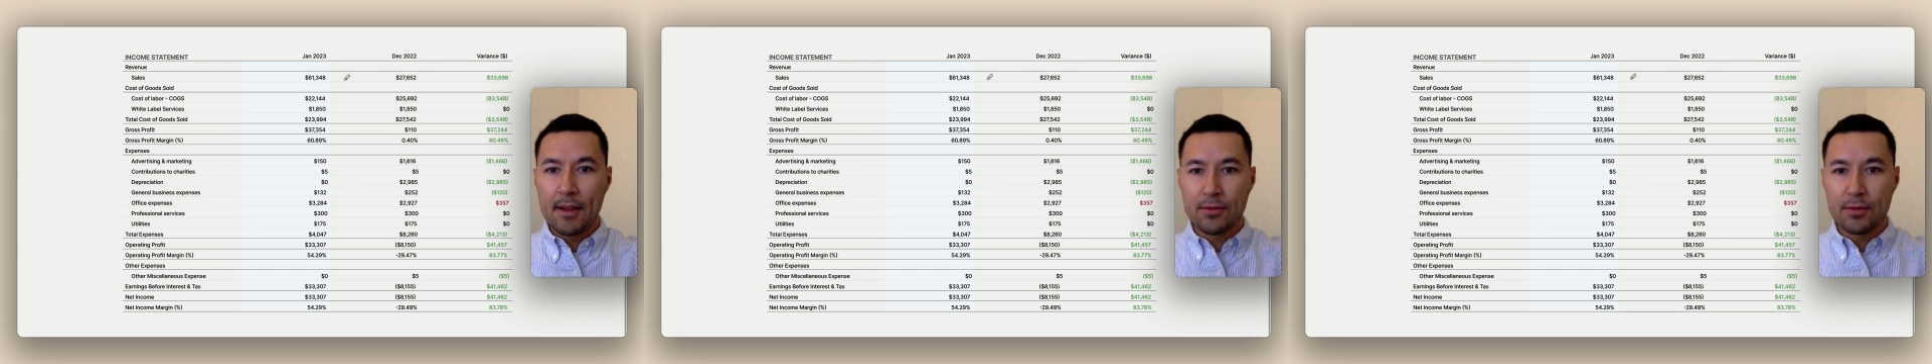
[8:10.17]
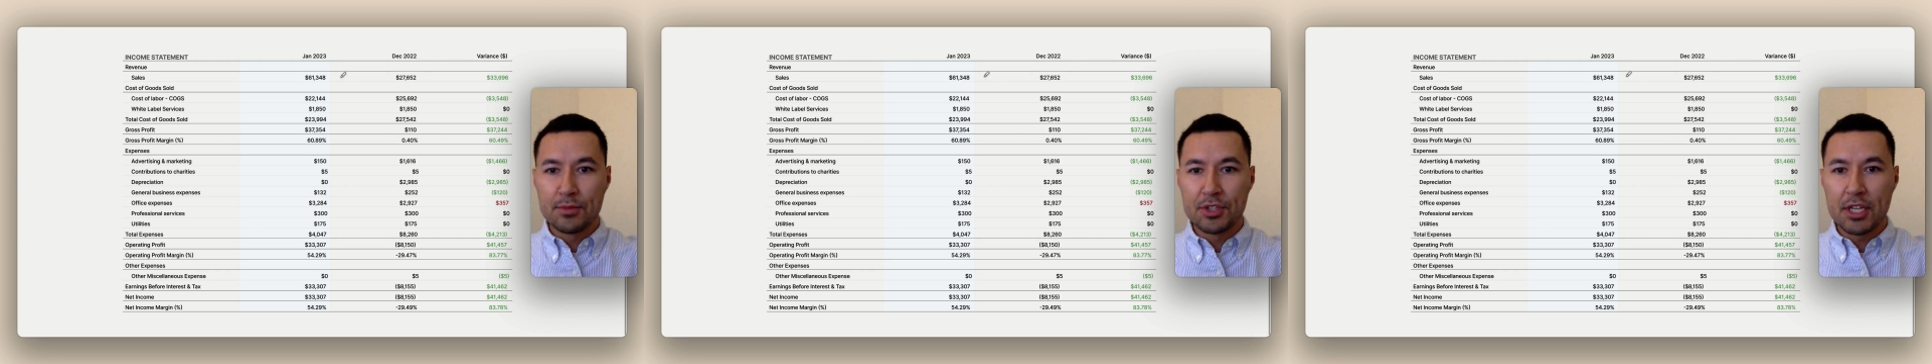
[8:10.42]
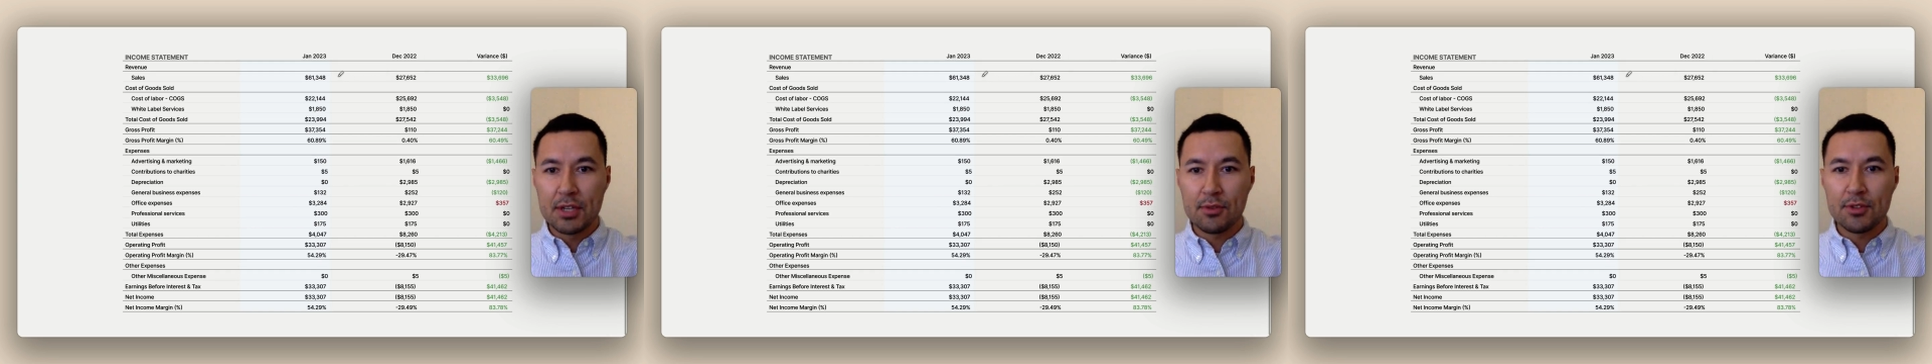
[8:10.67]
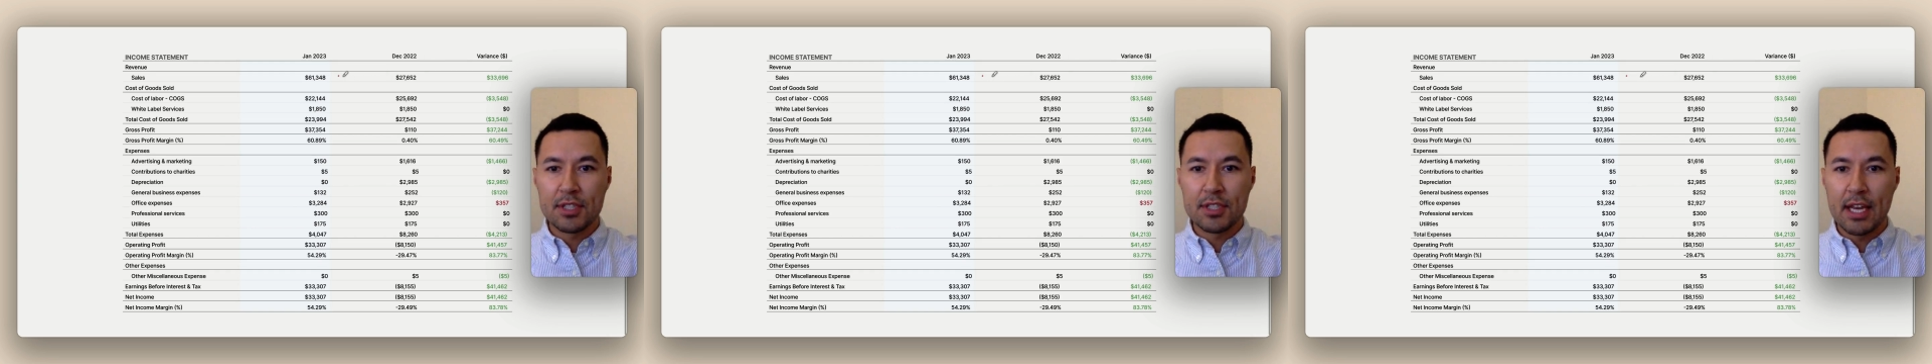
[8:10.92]
from general
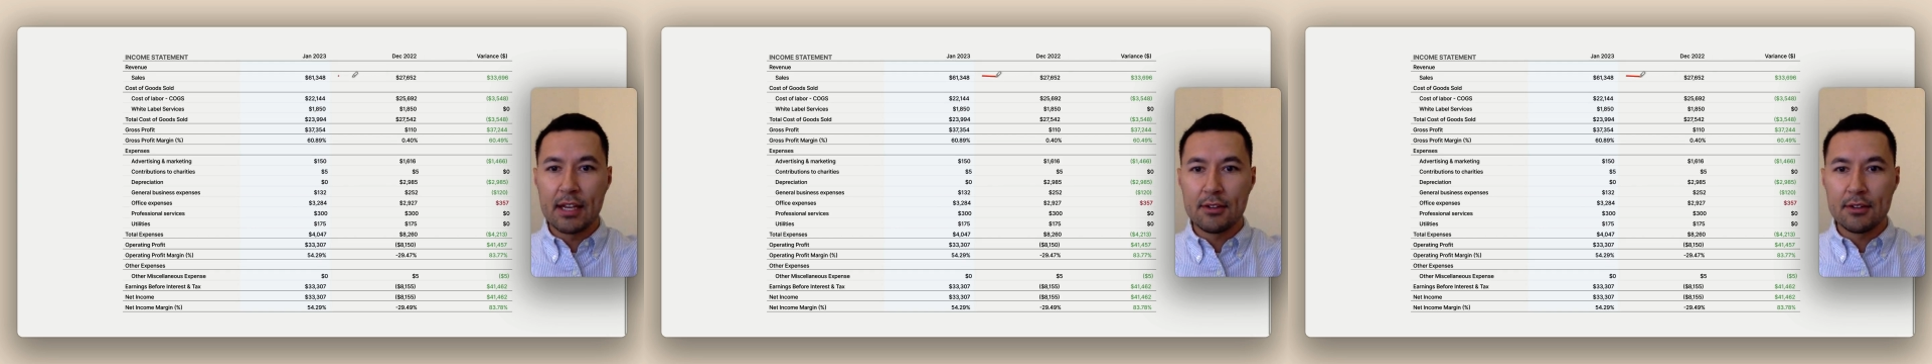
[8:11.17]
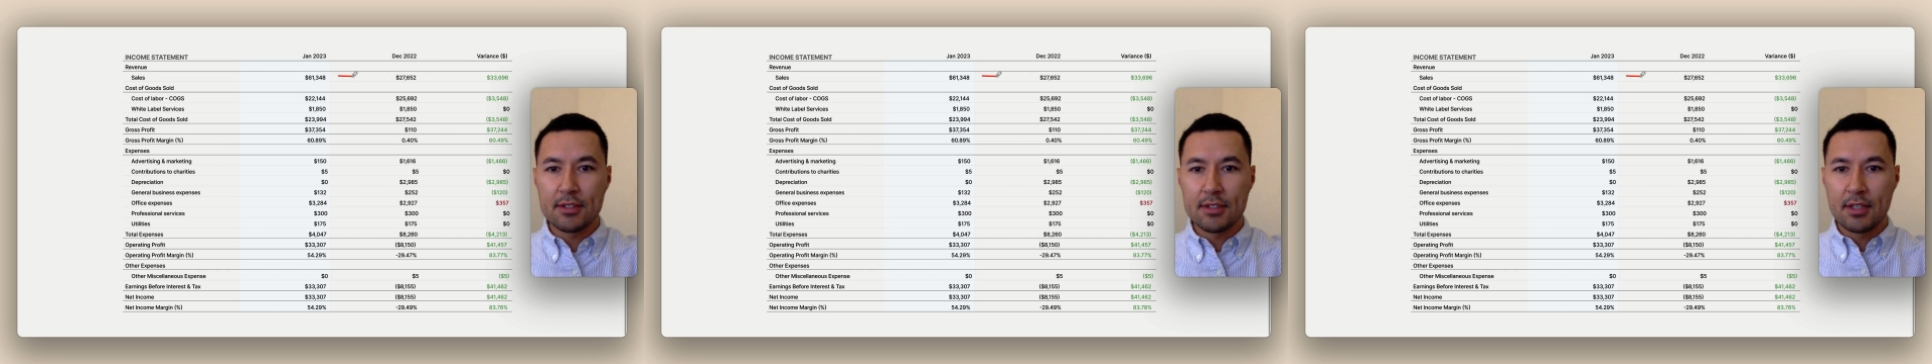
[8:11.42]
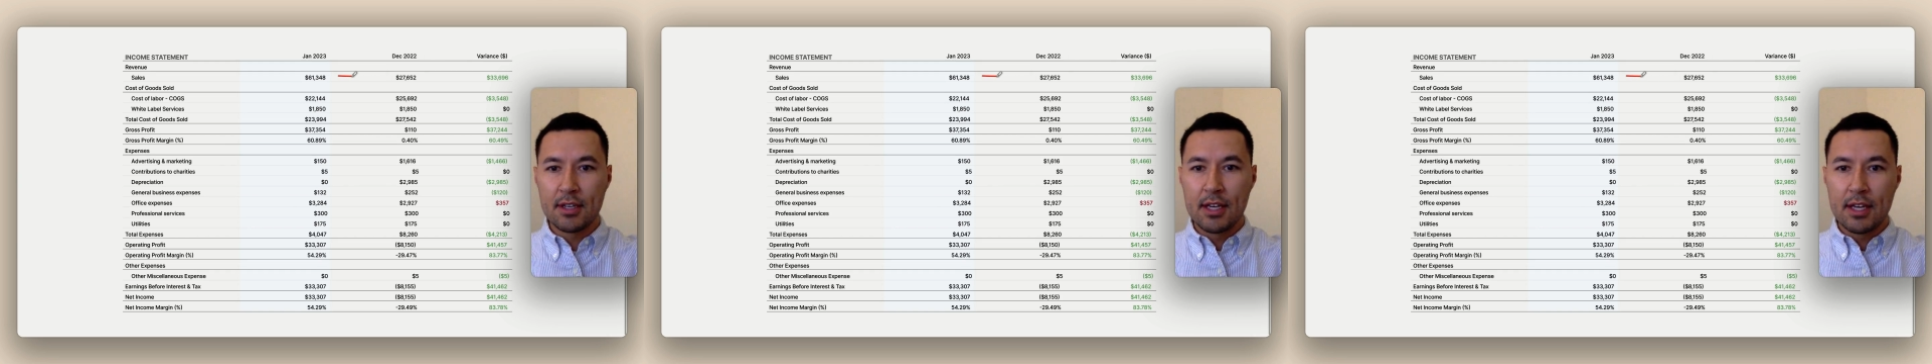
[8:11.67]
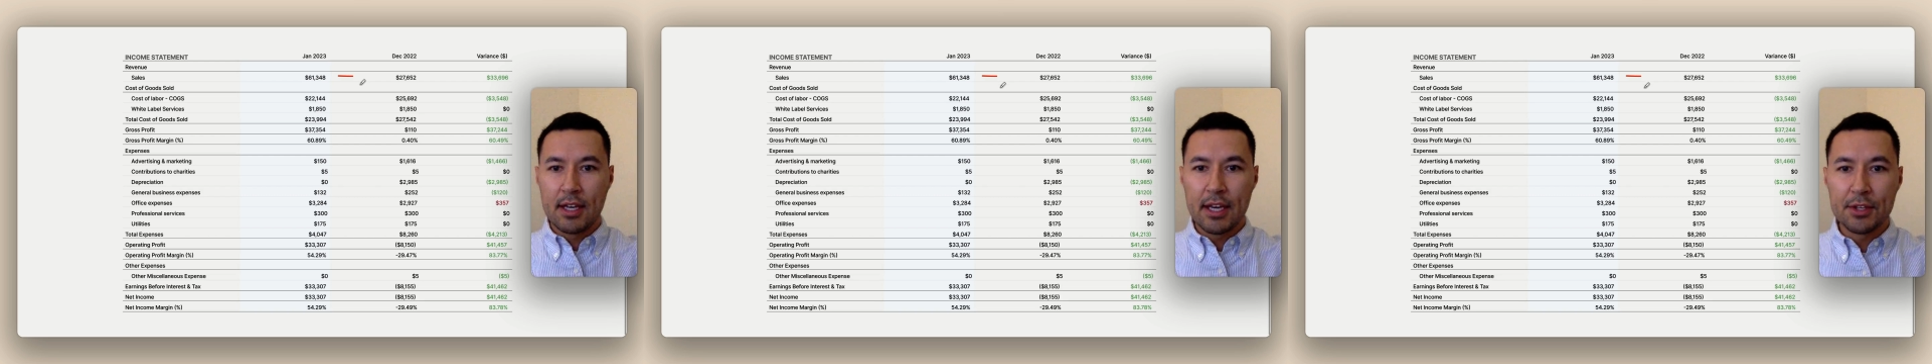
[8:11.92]
sales.
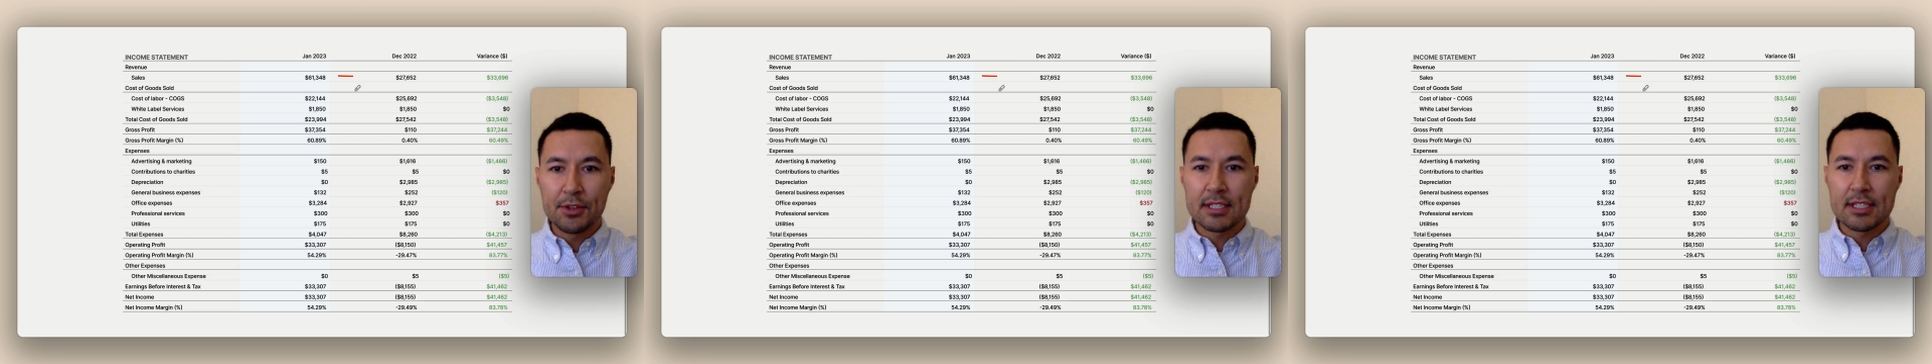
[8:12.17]
And you can